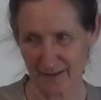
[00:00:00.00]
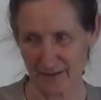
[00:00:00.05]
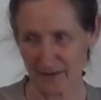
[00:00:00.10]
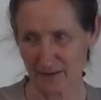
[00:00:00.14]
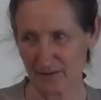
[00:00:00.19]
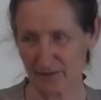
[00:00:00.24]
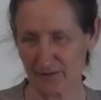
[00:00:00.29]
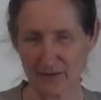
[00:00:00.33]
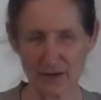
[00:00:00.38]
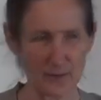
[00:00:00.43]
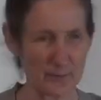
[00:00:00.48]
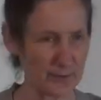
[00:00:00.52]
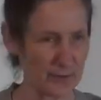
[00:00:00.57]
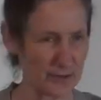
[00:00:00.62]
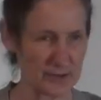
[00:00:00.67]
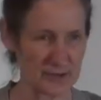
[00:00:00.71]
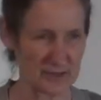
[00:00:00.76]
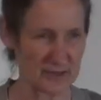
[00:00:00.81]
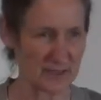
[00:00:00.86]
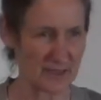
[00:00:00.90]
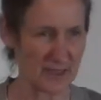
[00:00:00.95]
if a
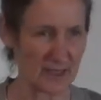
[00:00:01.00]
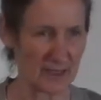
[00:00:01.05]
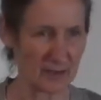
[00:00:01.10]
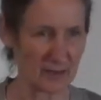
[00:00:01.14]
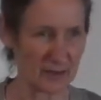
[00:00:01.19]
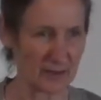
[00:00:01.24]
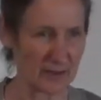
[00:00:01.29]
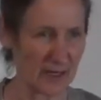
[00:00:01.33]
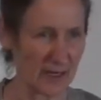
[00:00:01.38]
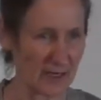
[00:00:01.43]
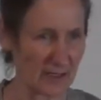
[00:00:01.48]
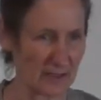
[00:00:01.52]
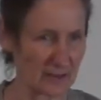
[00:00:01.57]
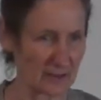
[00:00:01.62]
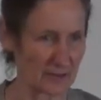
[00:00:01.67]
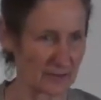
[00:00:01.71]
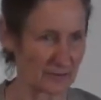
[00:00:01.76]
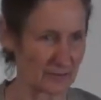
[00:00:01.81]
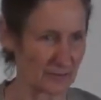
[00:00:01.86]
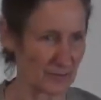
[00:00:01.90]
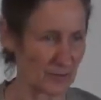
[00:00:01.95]
person cannot
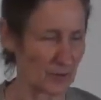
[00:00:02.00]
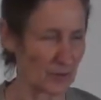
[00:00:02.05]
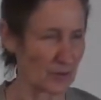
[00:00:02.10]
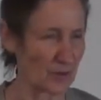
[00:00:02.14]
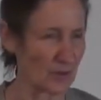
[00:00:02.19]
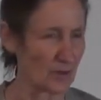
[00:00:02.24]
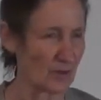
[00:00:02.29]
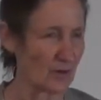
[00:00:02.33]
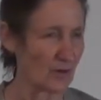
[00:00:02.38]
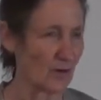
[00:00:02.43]
handle it raw.